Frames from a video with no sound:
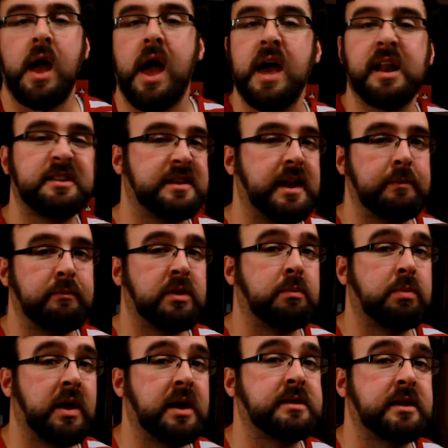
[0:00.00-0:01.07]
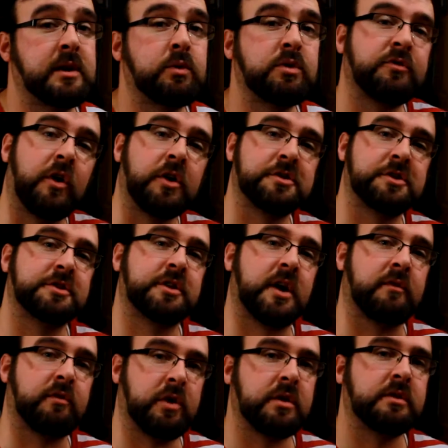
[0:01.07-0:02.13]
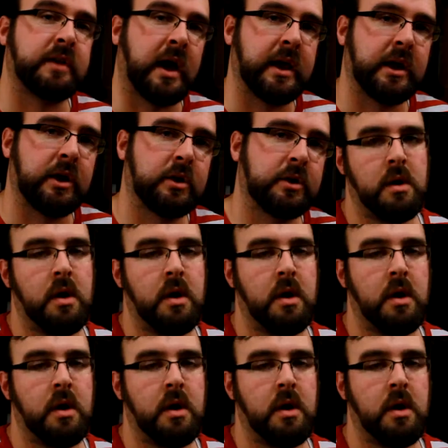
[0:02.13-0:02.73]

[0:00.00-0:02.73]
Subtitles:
and is named for the place that it was first discovered, Zaire.